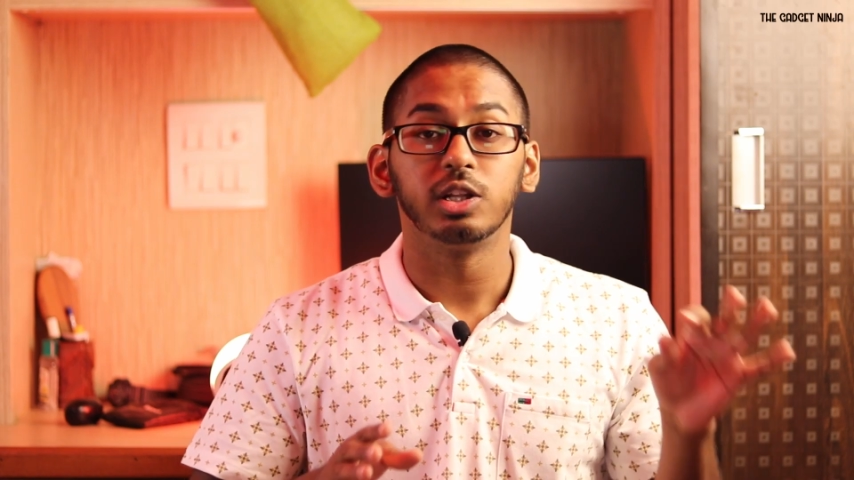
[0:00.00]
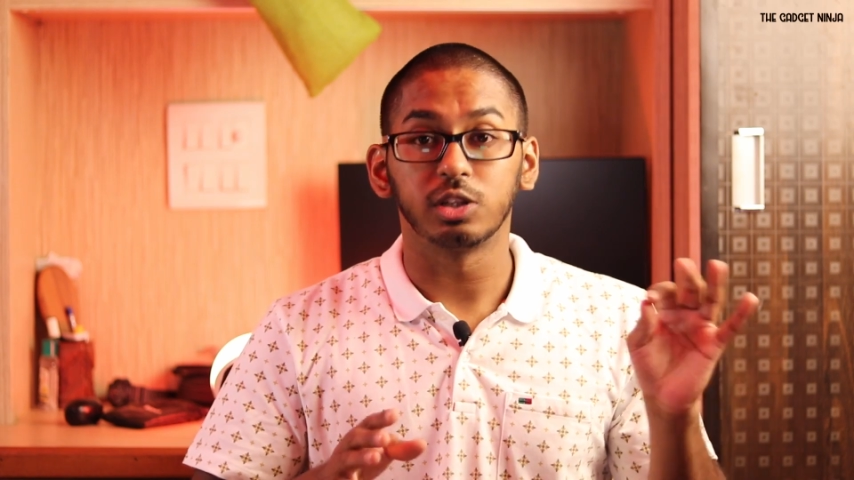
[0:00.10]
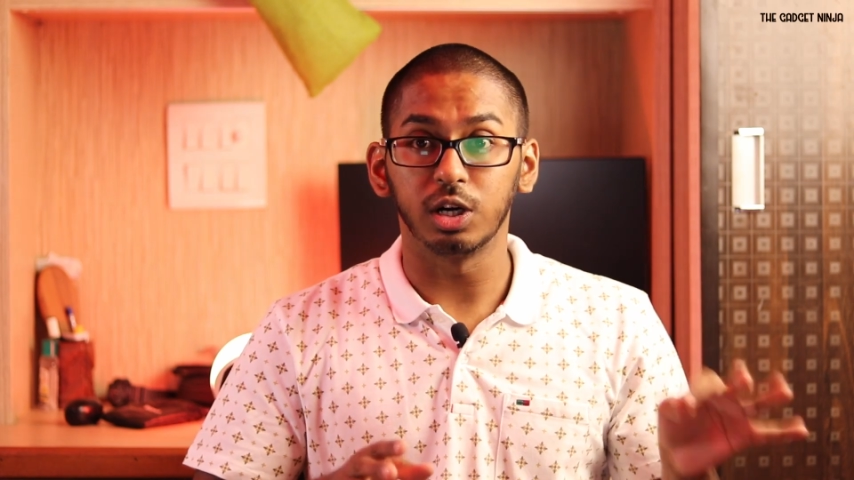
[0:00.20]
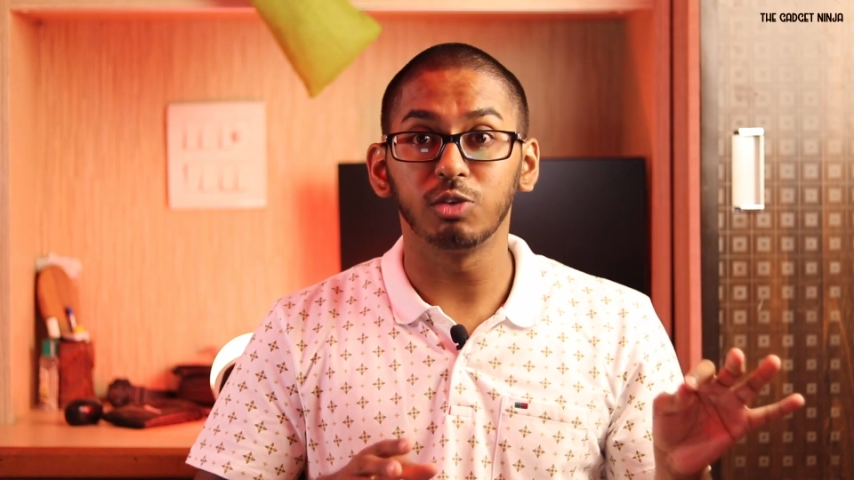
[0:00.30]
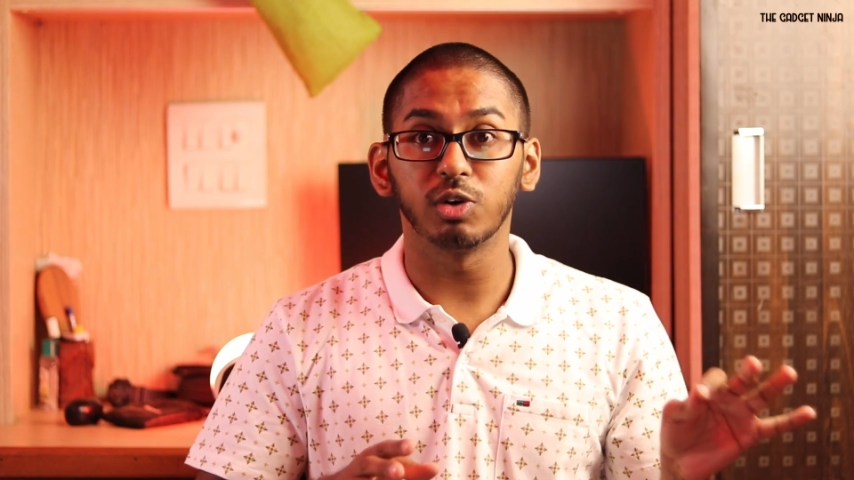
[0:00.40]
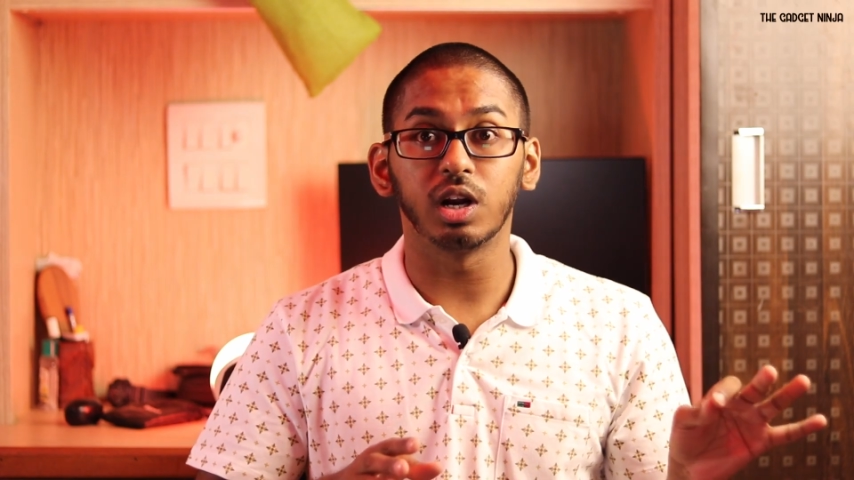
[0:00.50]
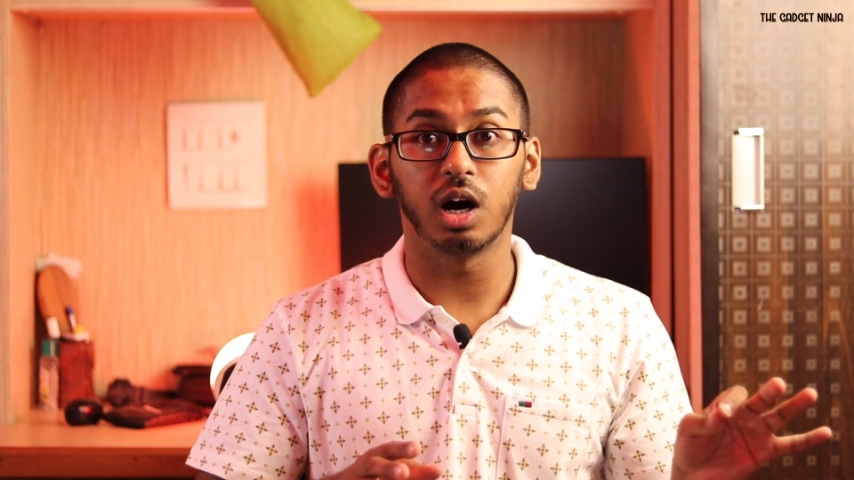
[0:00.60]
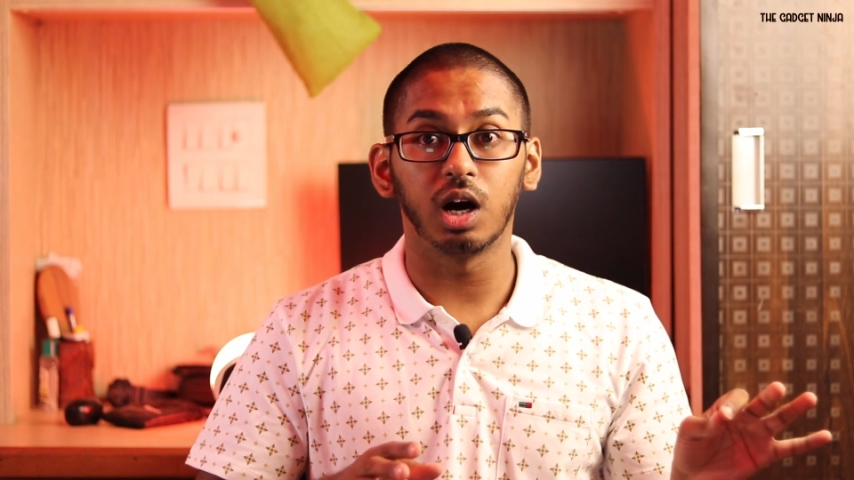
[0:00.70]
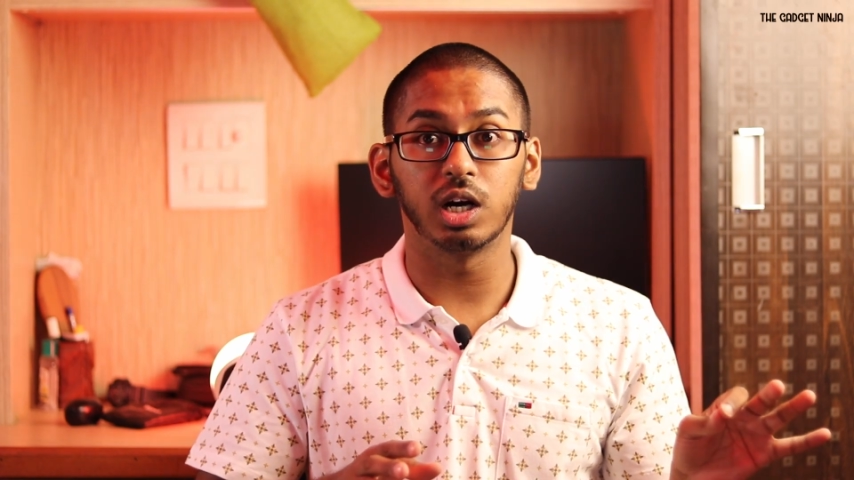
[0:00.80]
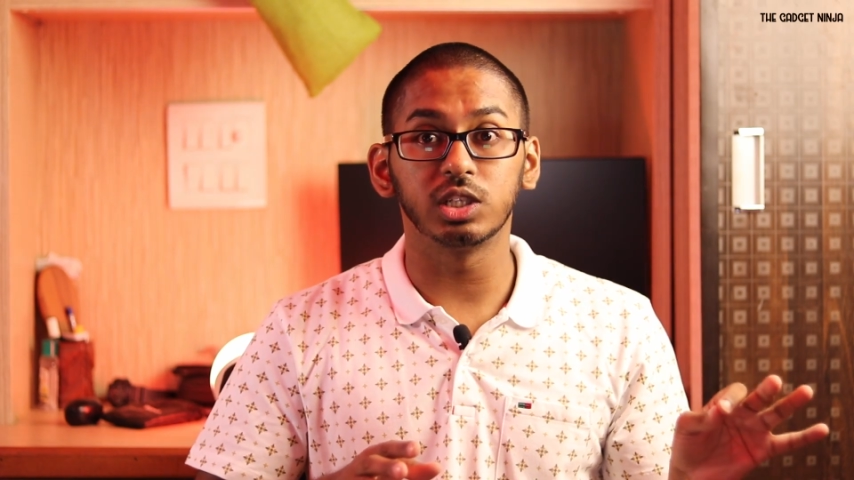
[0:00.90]
31
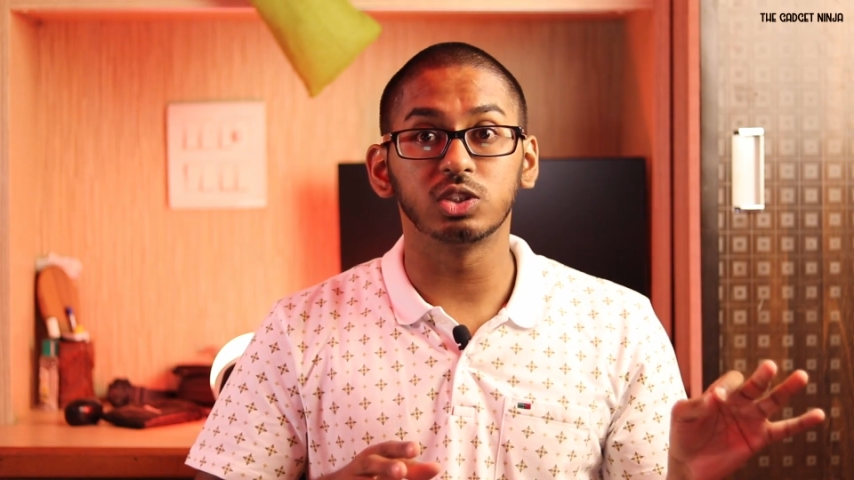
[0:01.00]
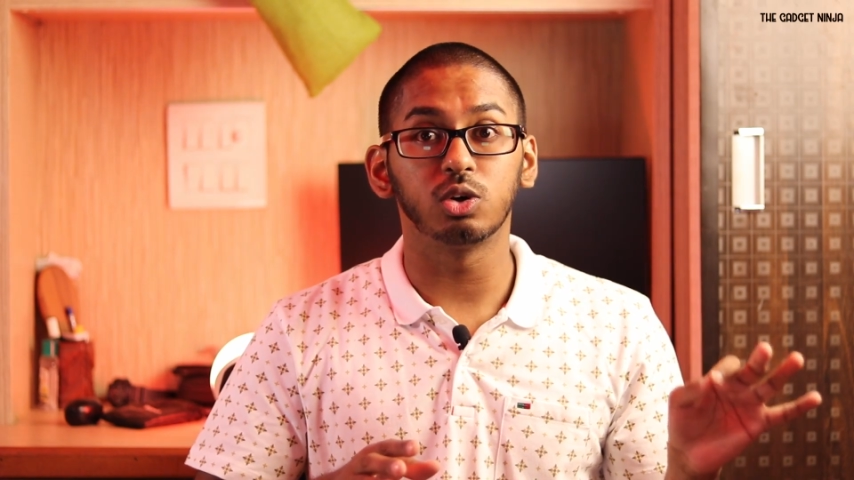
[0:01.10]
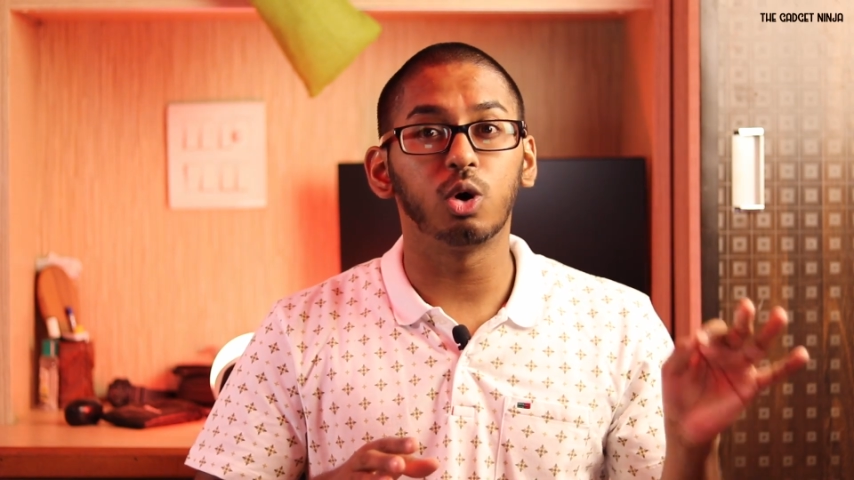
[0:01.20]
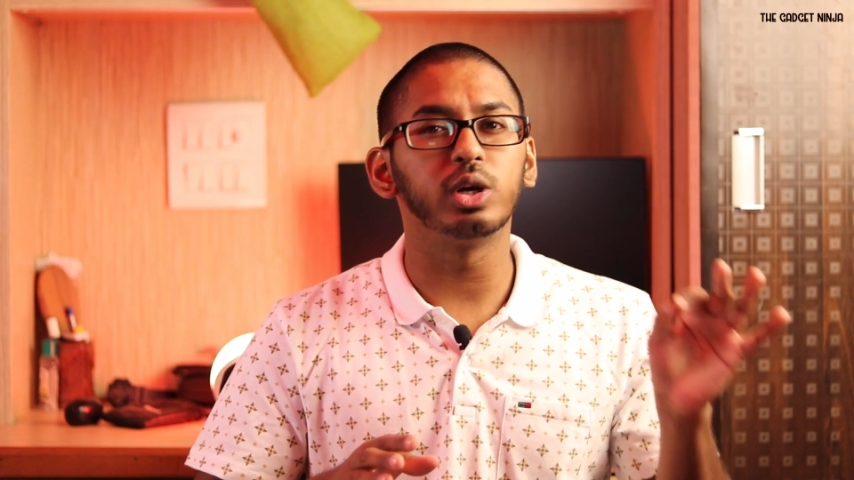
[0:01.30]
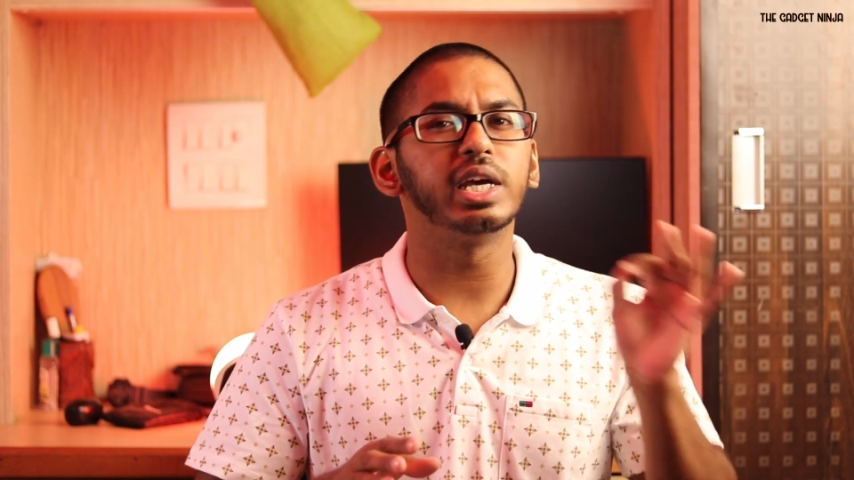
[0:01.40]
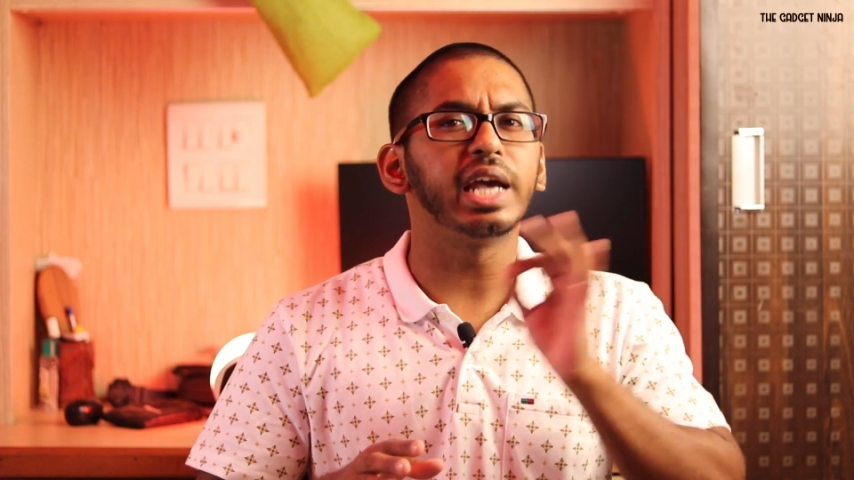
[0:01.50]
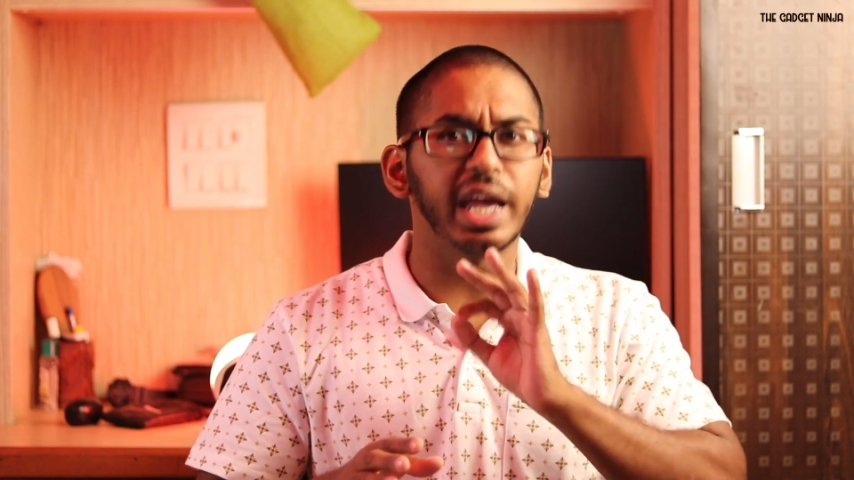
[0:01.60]
hours on